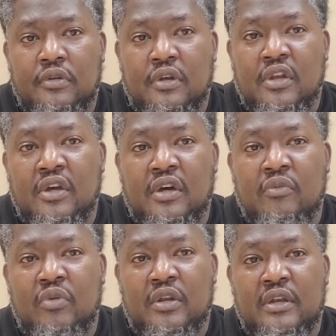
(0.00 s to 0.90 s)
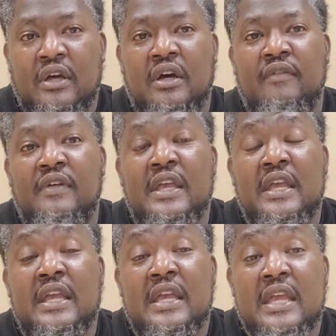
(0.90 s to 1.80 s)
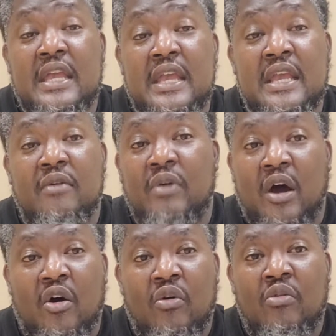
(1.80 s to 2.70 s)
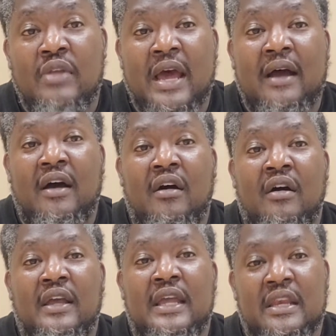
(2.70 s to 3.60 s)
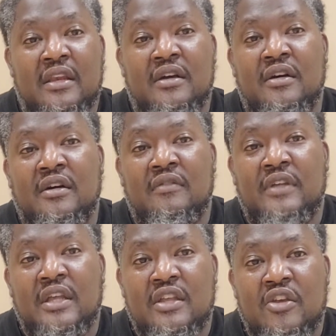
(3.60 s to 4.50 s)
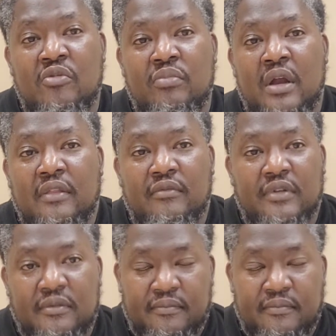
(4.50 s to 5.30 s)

Love one. Love him with all thy heart and love your brethren.